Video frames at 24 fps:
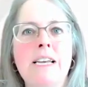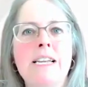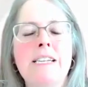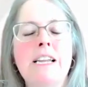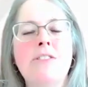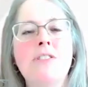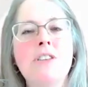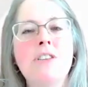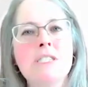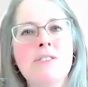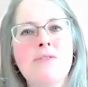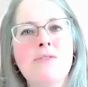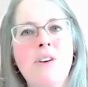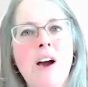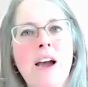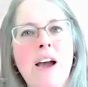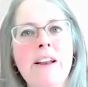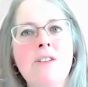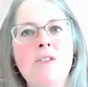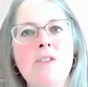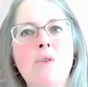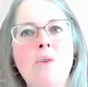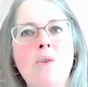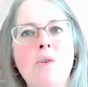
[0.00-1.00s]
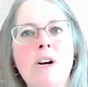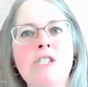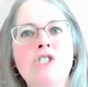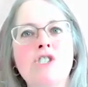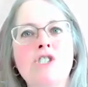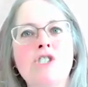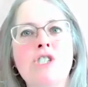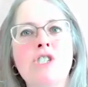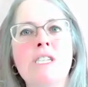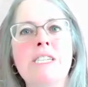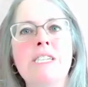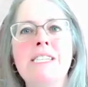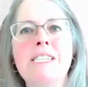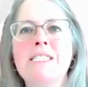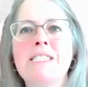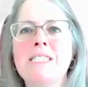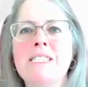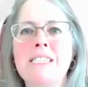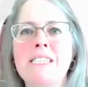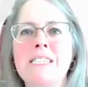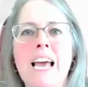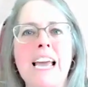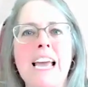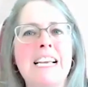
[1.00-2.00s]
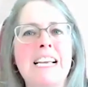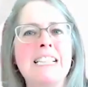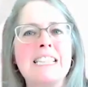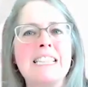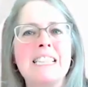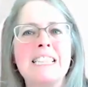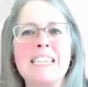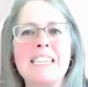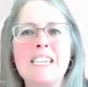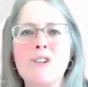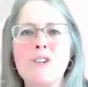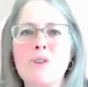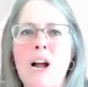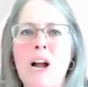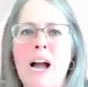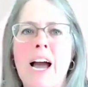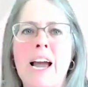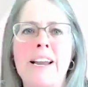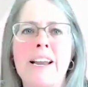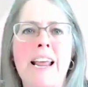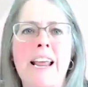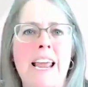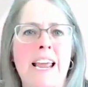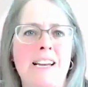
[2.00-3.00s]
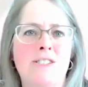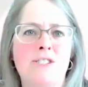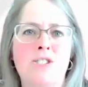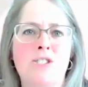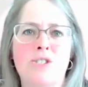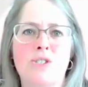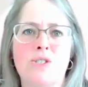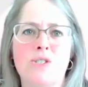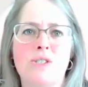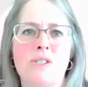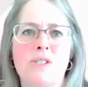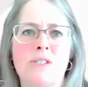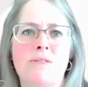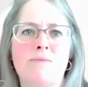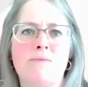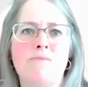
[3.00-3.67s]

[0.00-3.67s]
Now, this final question needs a clear eyed answer